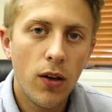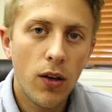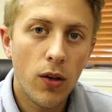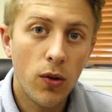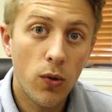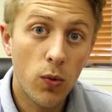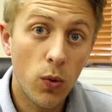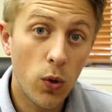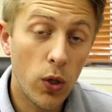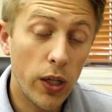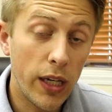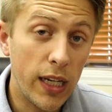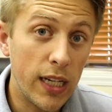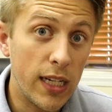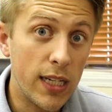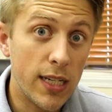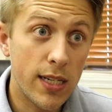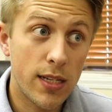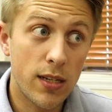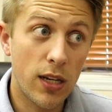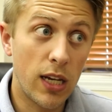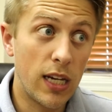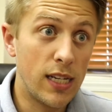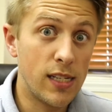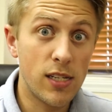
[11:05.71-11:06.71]
Well,
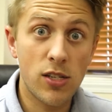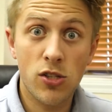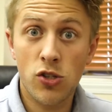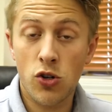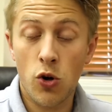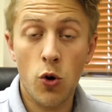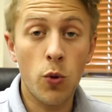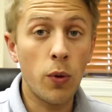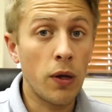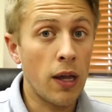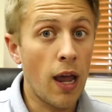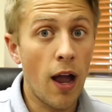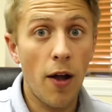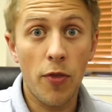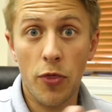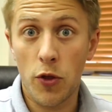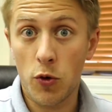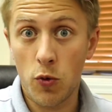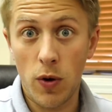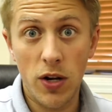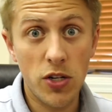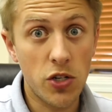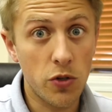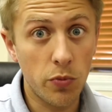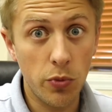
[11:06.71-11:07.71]
he's throwing out the
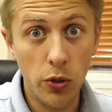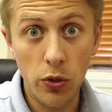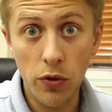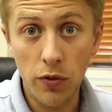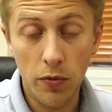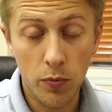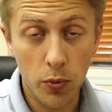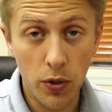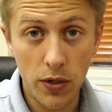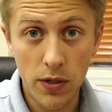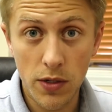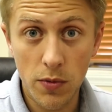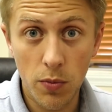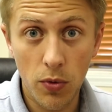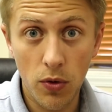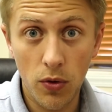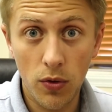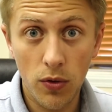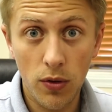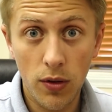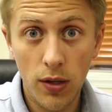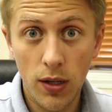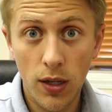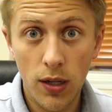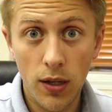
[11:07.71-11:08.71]
retributive
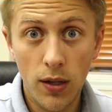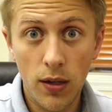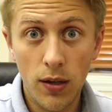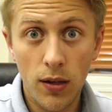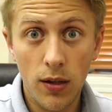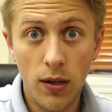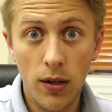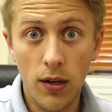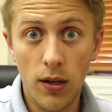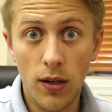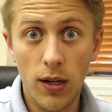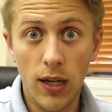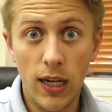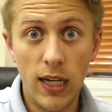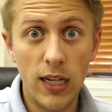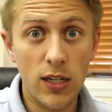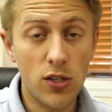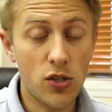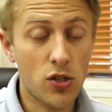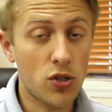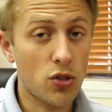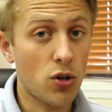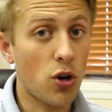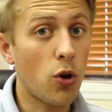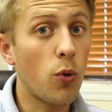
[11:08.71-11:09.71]
principle.
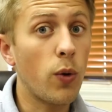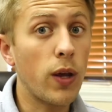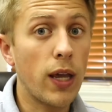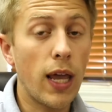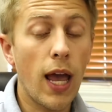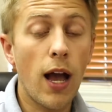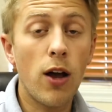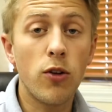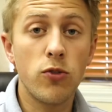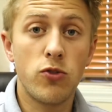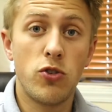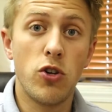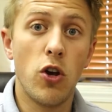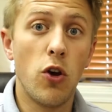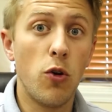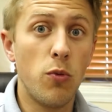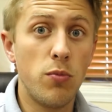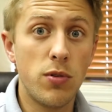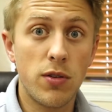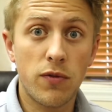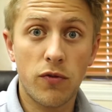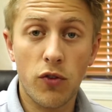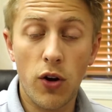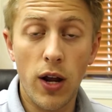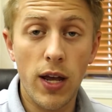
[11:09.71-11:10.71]
He's throwing out
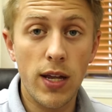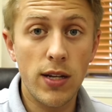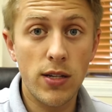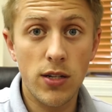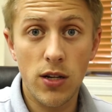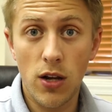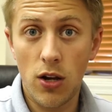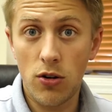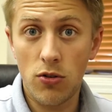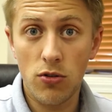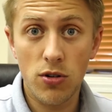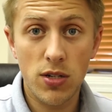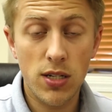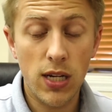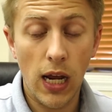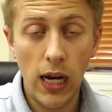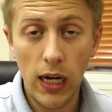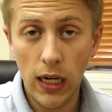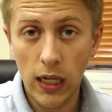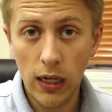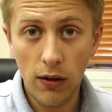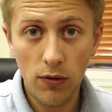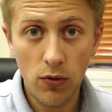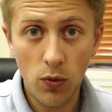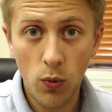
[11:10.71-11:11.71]
Job's friend's
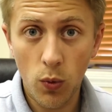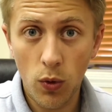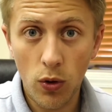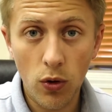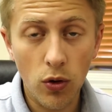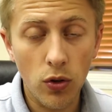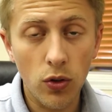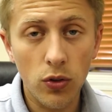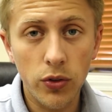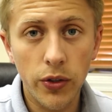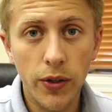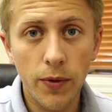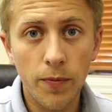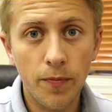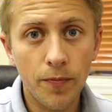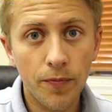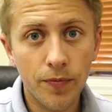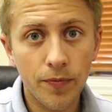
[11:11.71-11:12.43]
understanding of the world.